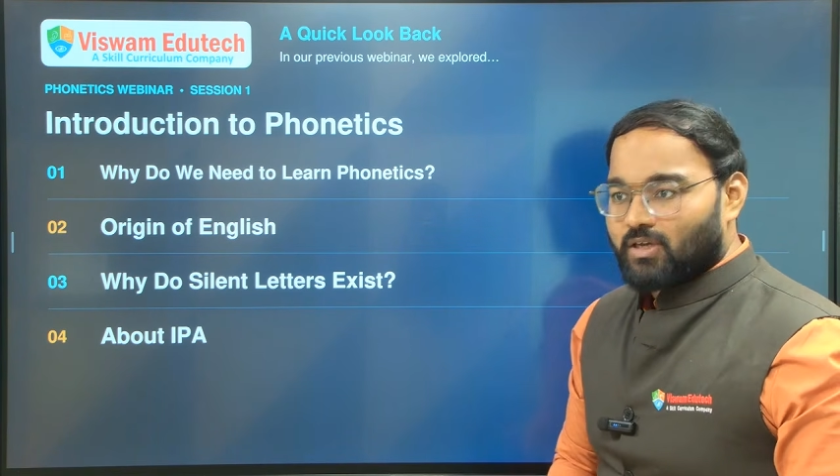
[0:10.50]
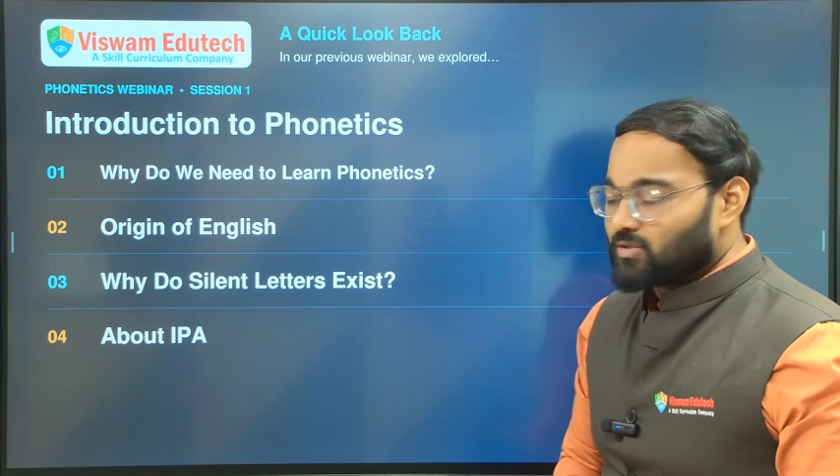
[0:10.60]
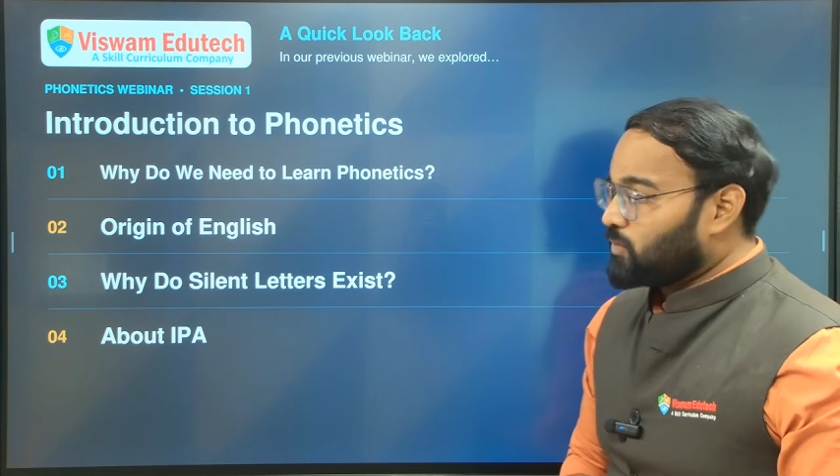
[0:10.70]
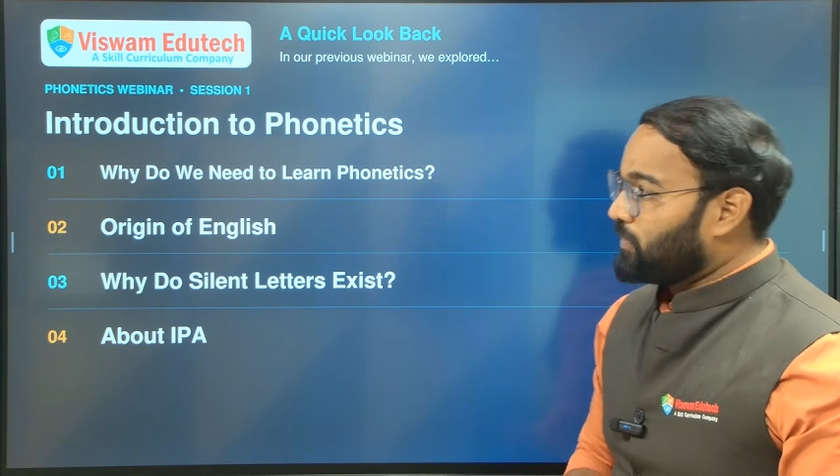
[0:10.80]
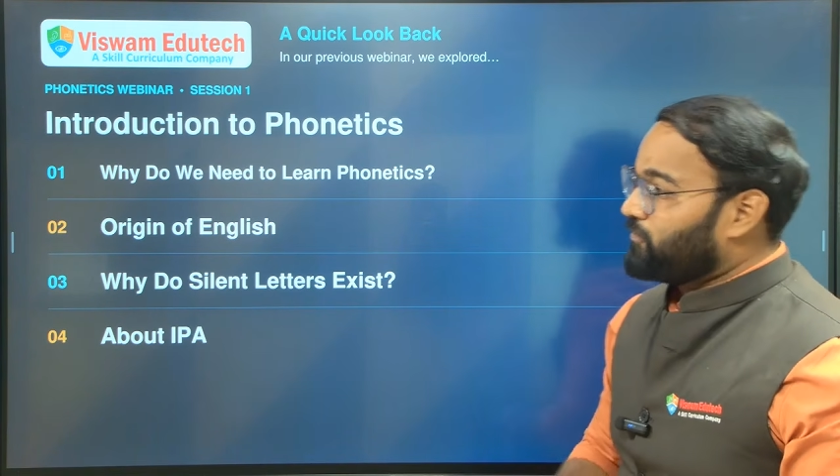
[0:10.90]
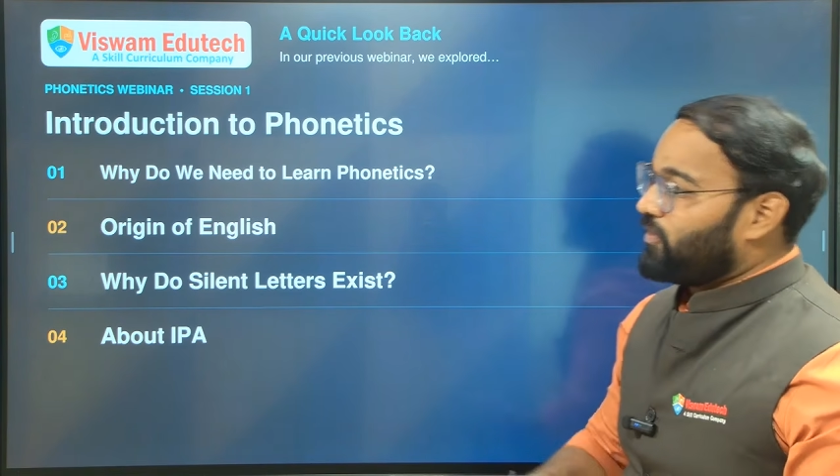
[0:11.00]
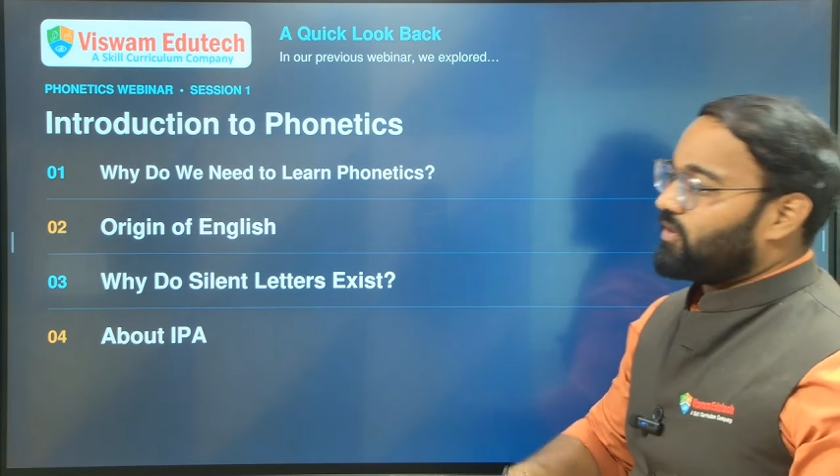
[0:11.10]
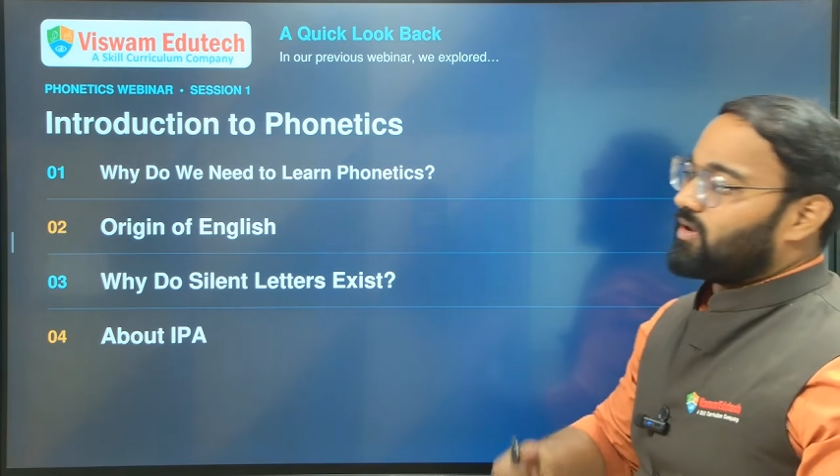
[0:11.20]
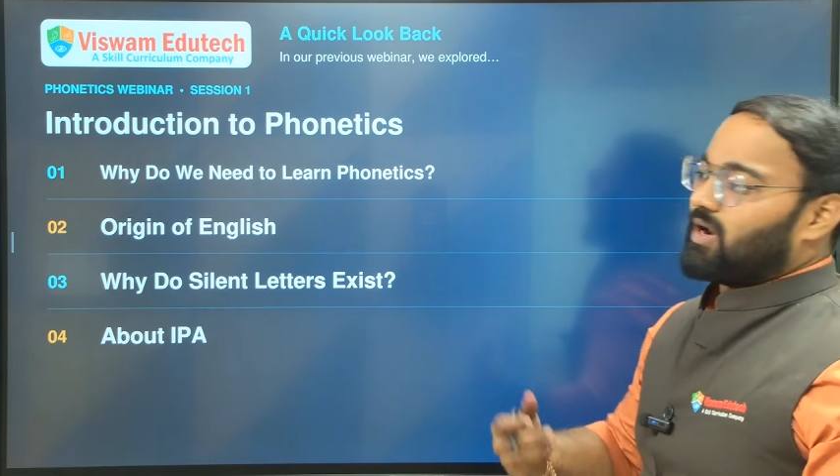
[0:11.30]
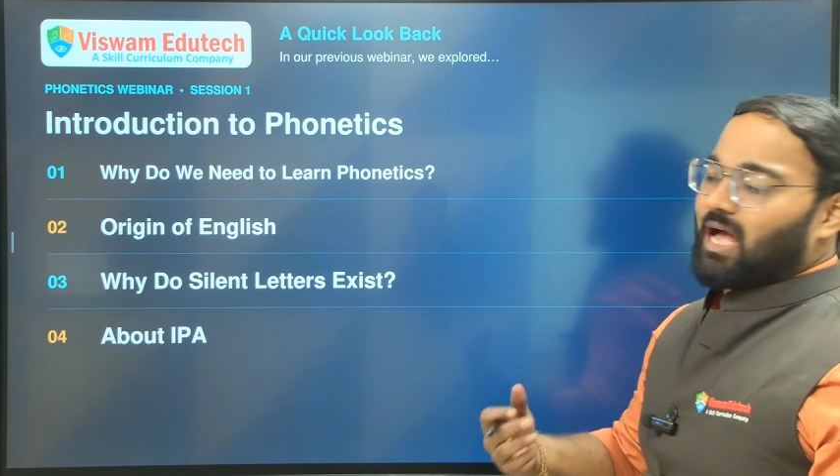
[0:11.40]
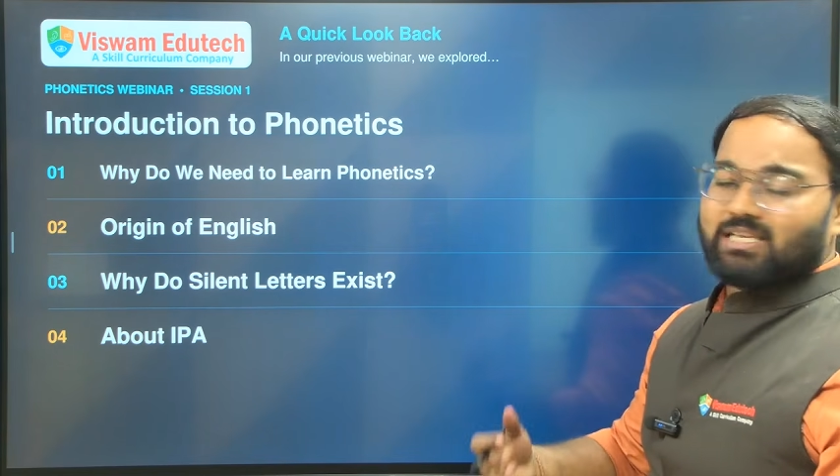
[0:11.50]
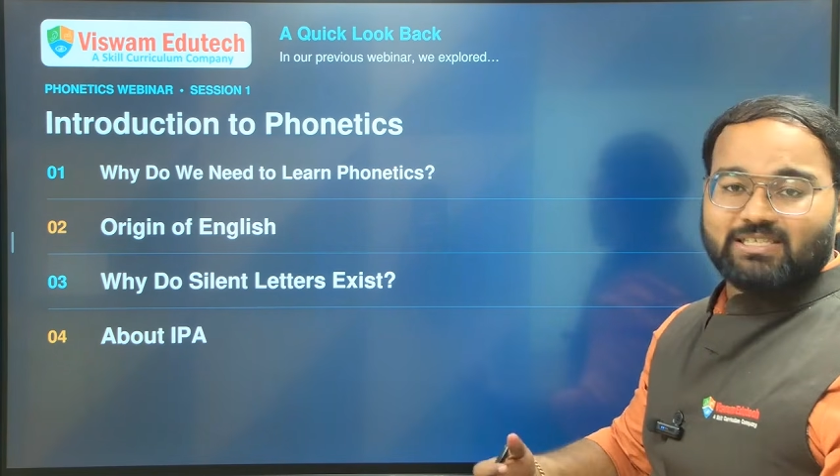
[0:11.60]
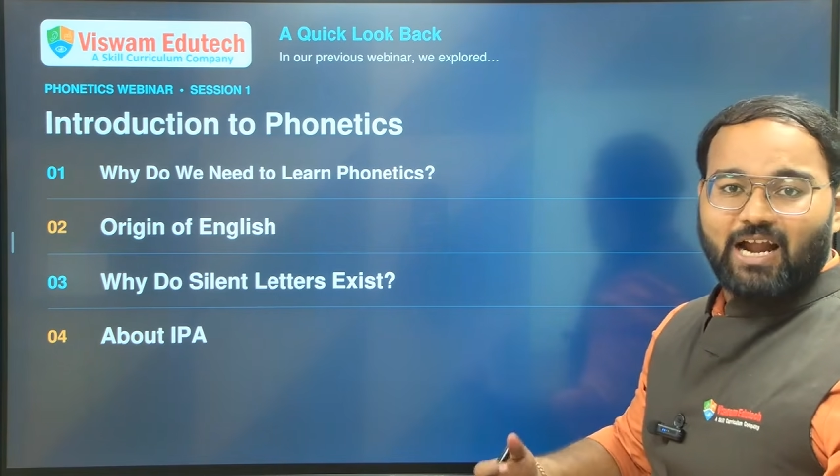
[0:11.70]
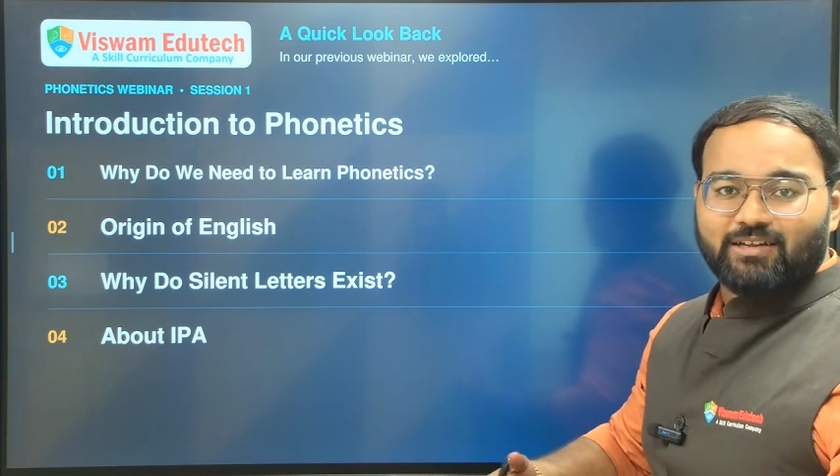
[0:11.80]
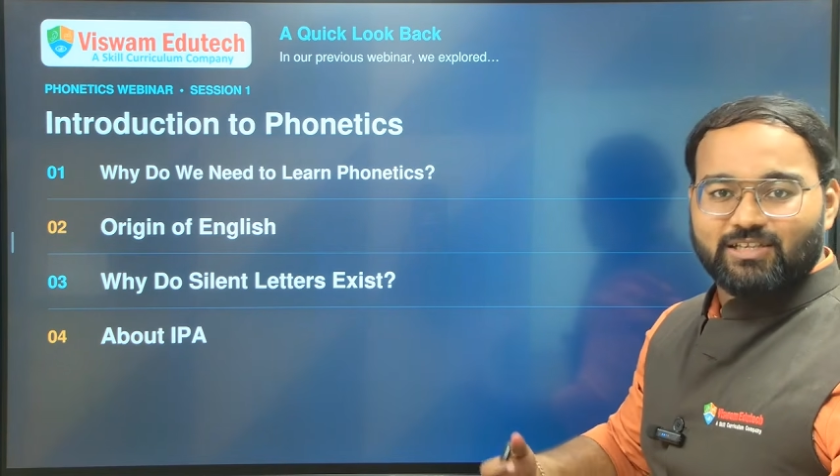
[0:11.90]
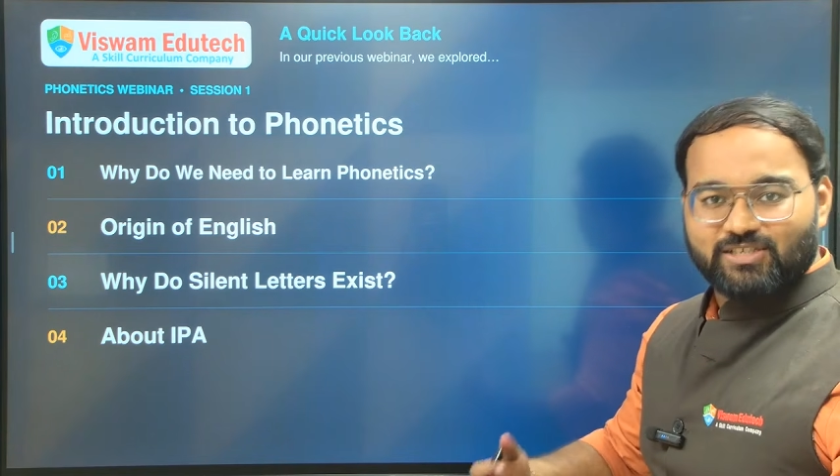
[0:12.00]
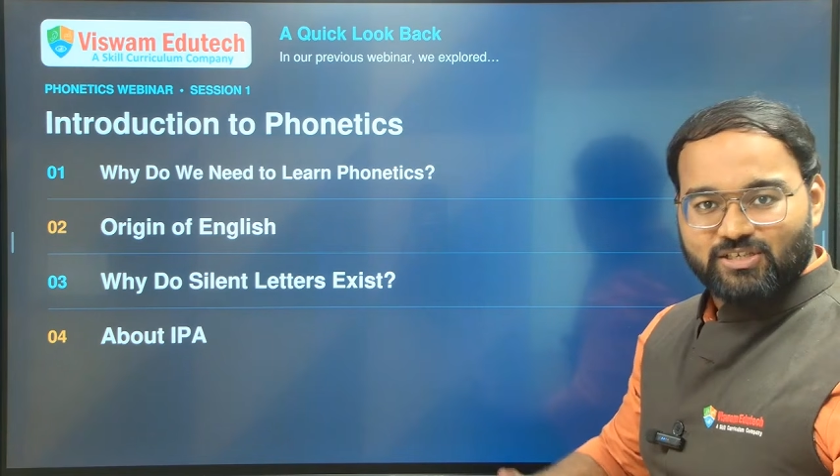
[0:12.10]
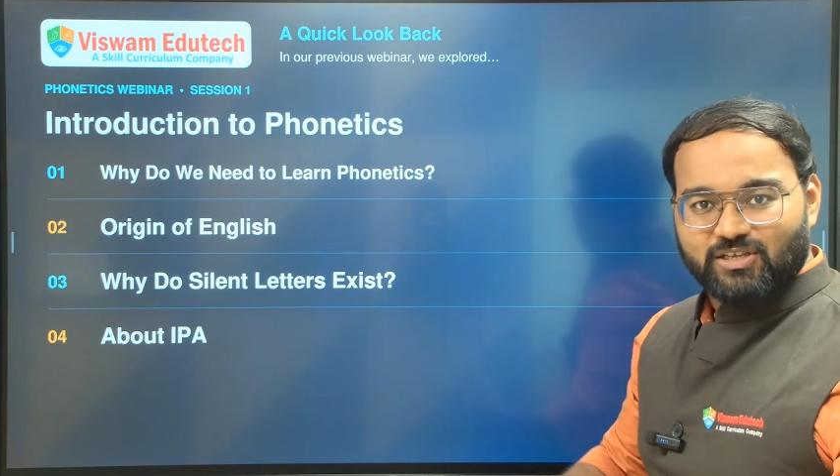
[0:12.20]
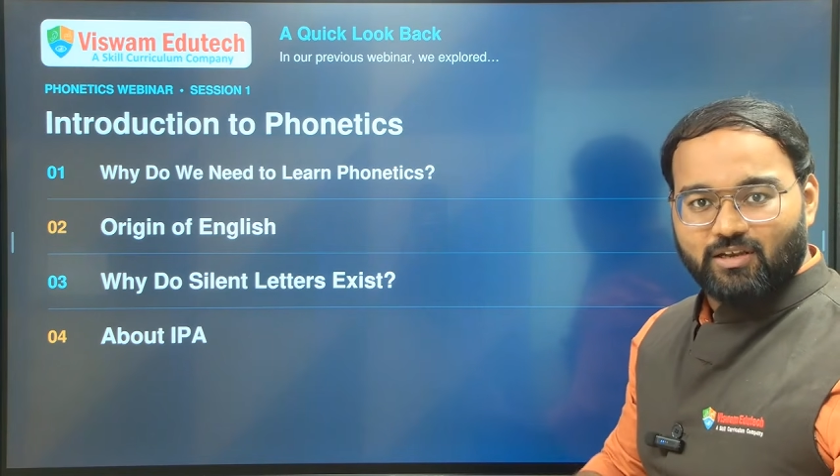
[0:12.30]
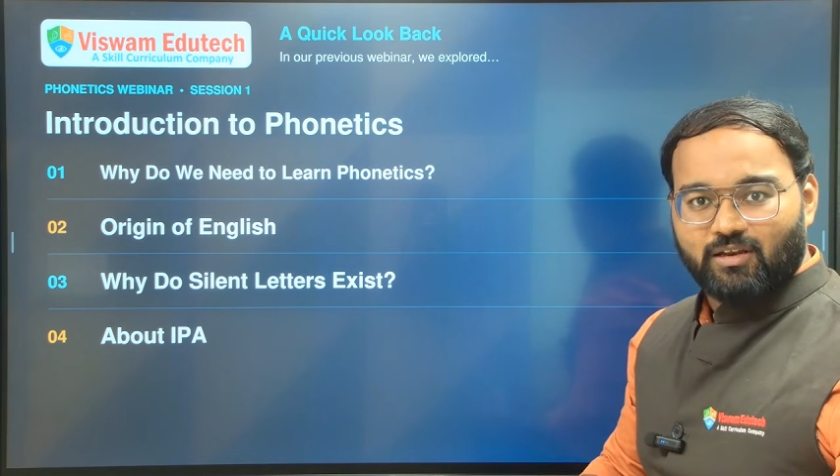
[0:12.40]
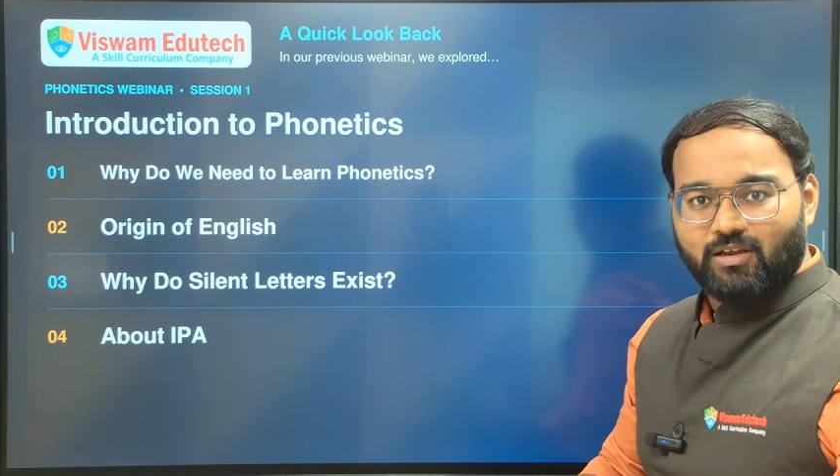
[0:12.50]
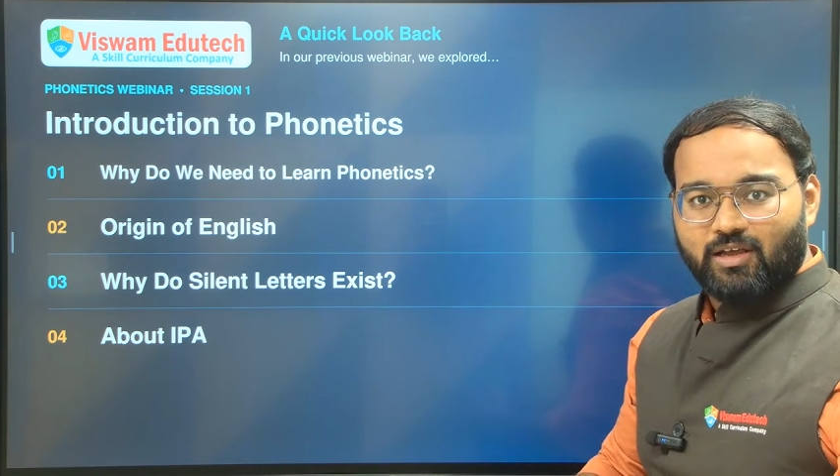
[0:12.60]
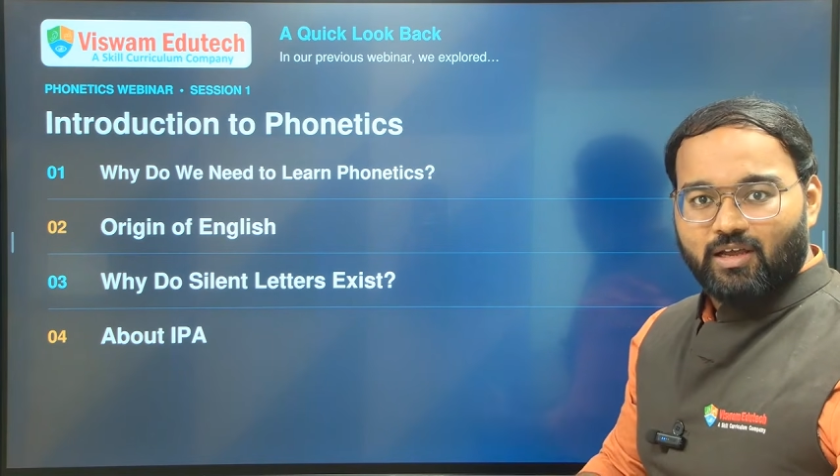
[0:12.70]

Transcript: So before I start this session,